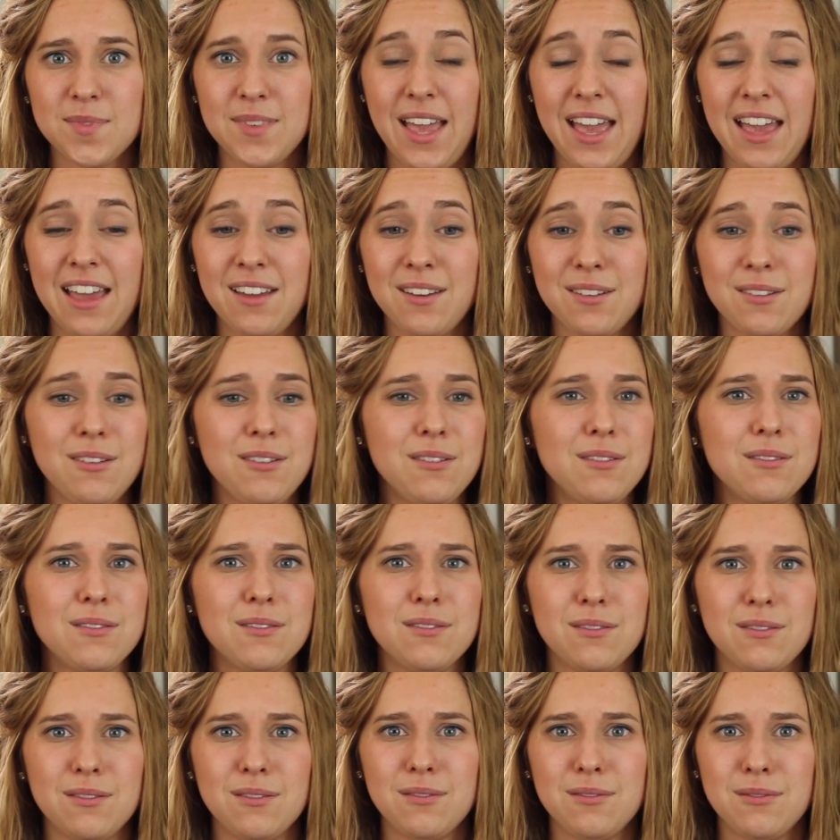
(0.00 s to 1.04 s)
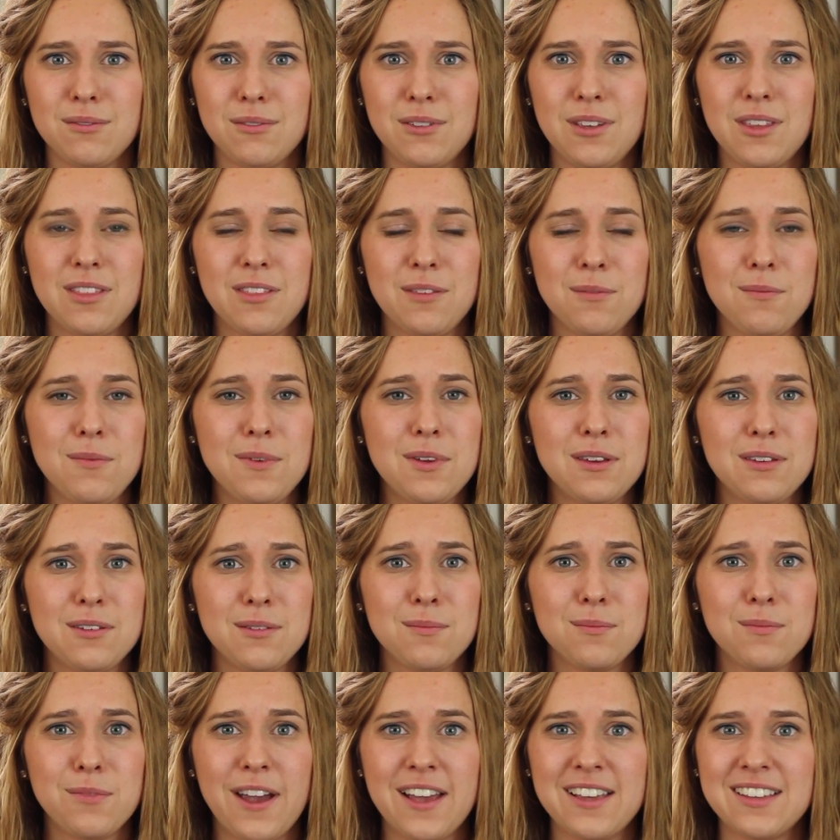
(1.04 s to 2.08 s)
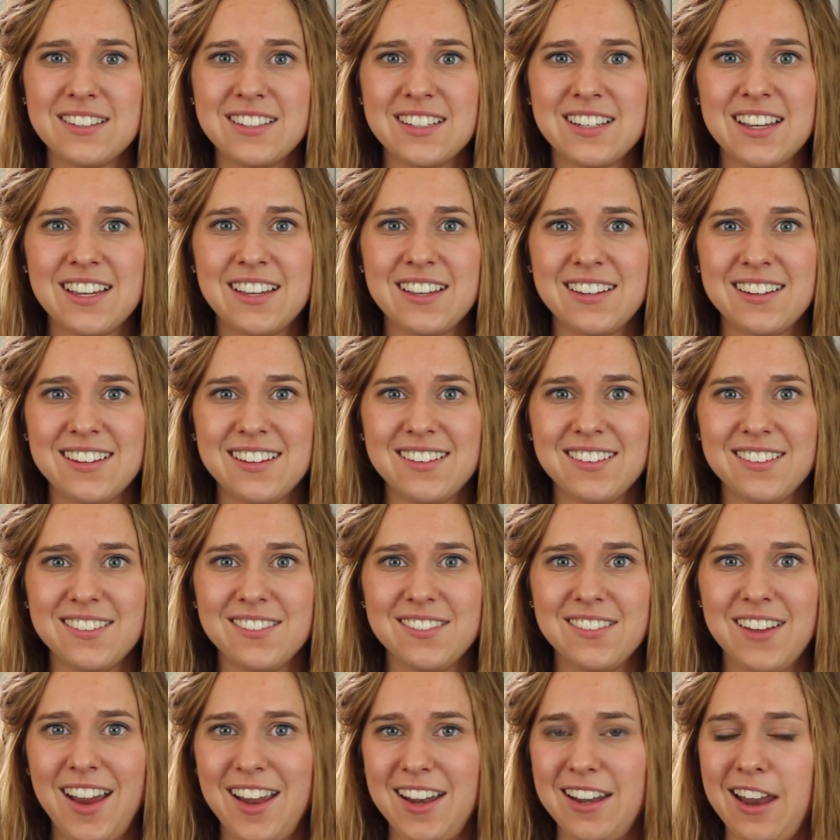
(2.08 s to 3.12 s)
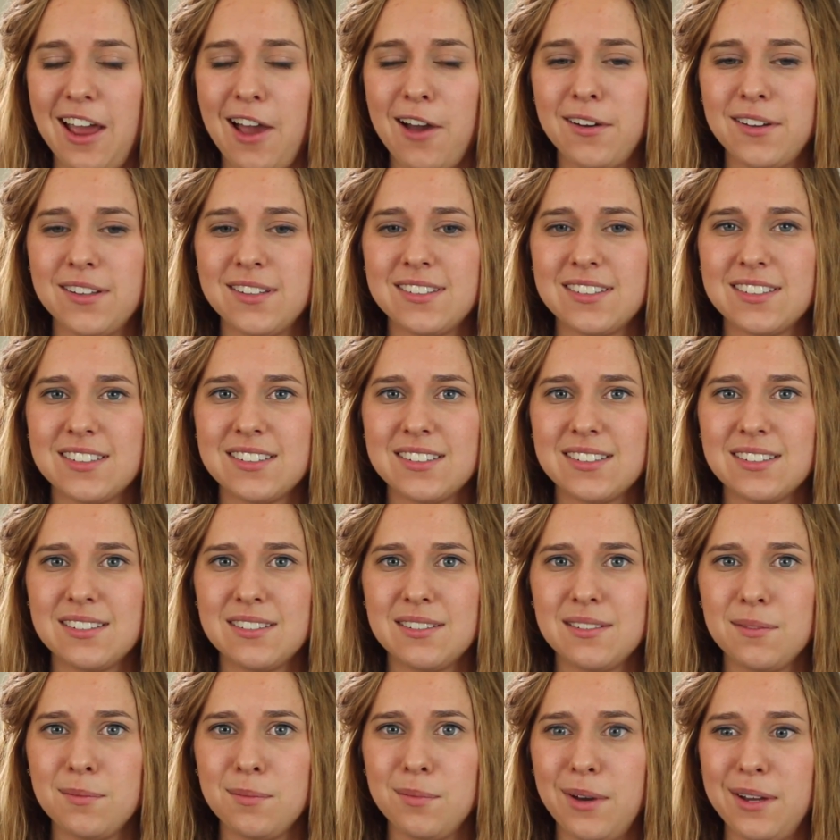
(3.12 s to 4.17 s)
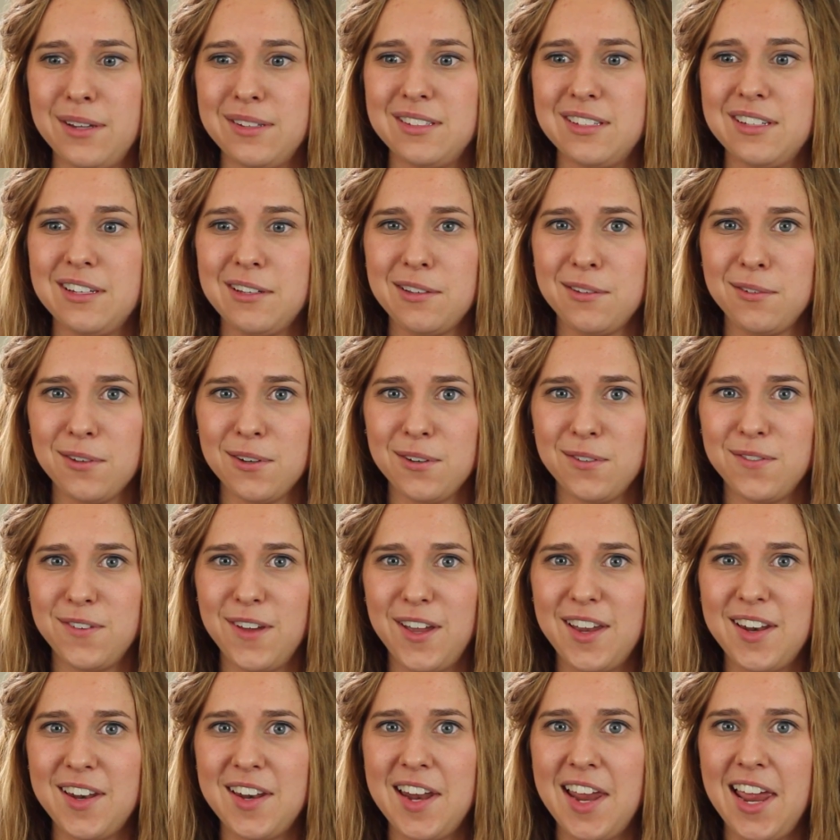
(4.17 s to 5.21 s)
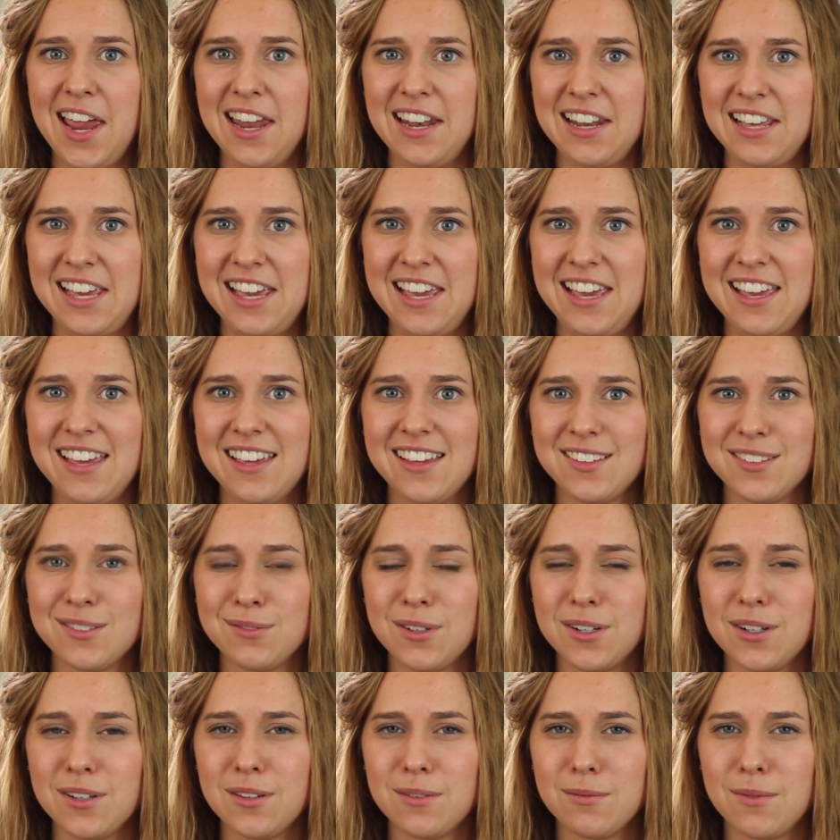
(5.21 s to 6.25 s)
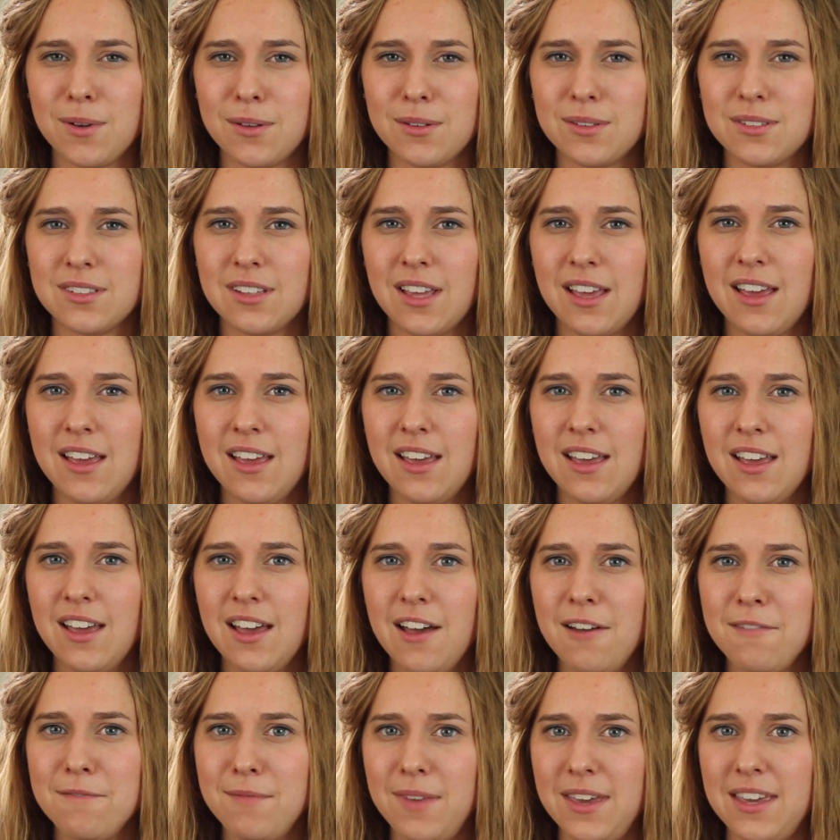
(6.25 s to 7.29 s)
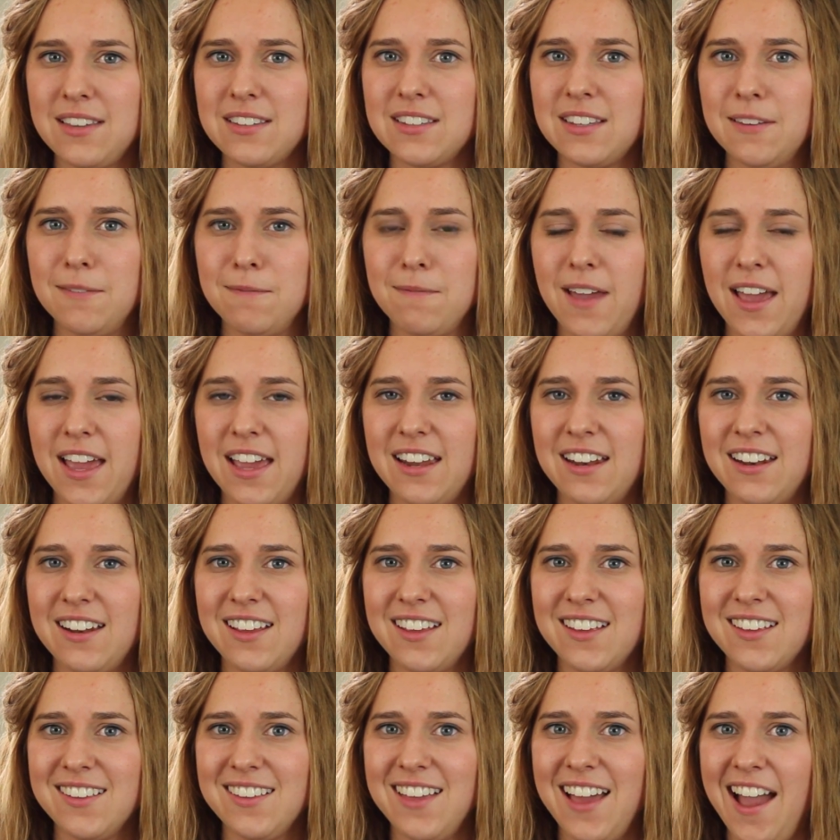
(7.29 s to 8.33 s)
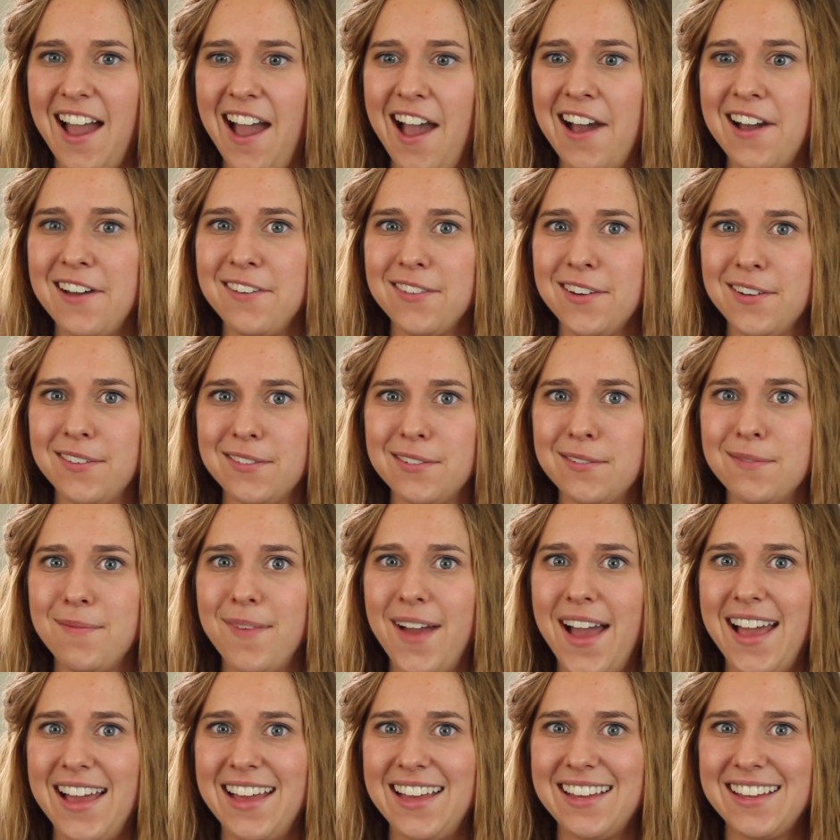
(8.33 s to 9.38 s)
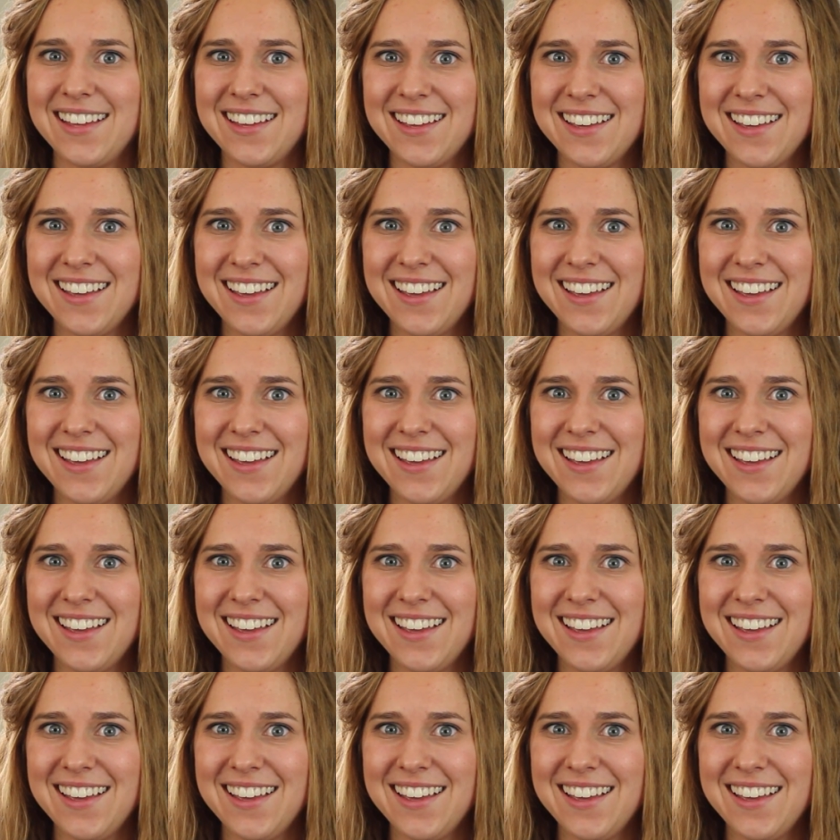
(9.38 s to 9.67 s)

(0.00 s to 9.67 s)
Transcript: And with the mission president right now, it's President Griffin, and he is one of the most amazing men that I've ever met.